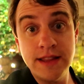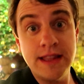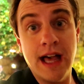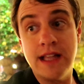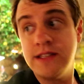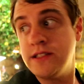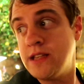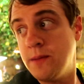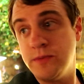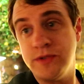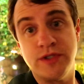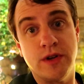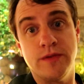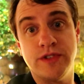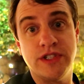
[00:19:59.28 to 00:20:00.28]
That's the type of
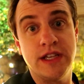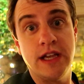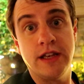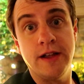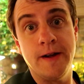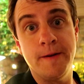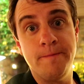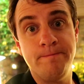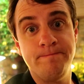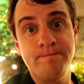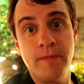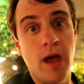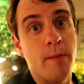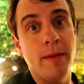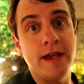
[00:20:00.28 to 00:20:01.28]
service you get here.
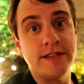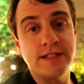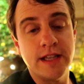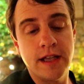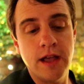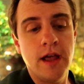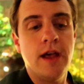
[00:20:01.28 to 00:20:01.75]
Amazing.